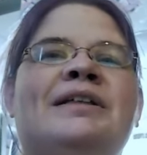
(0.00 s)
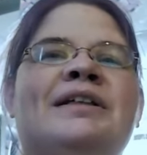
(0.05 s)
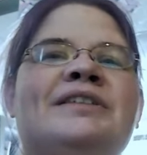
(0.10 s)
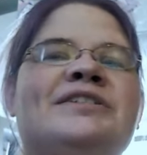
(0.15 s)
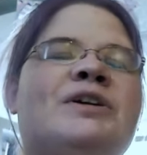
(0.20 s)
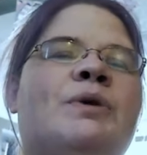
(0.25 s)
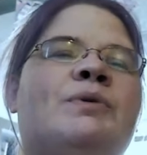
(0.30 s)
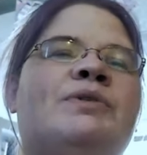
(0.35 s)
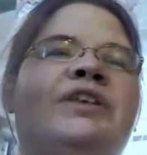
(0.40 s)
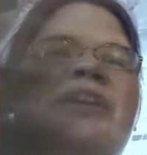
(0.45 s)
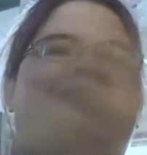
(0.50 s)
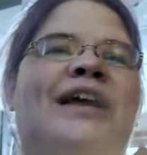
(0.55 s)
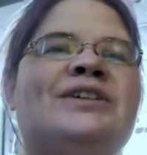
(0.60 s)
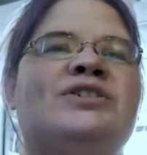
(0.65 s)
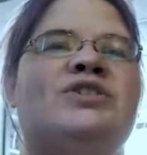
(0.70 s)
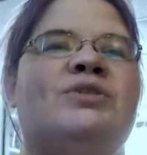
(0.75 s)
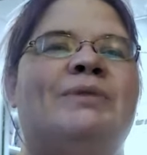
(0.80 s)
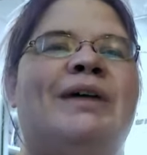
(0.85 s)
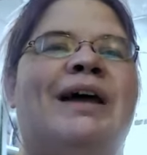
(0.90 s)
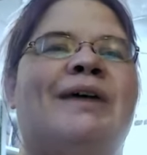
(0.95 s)
Let's go in the next
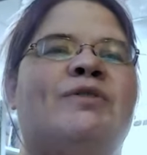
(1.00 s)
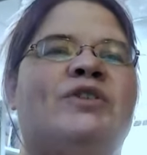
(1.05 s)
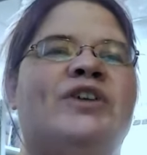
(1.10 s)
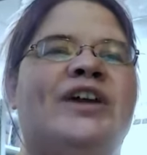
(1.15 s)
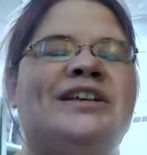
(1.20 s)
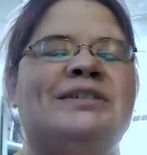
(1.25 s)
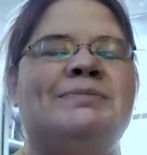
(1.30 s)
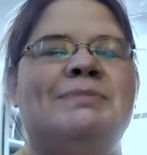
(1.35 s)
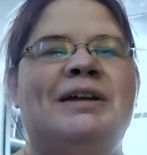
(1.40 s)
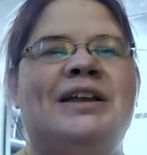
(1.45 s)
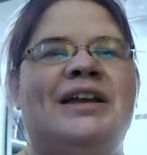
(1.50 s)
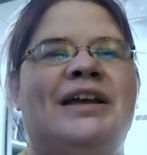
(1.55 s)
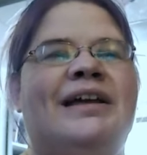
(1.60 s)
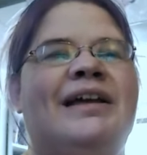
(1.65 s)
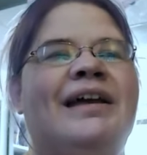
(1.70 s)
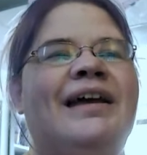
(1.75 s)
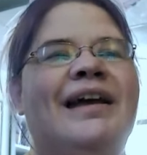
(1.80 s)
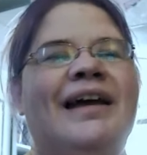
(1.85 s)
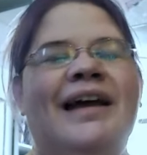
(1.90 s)
room and have our next meeting."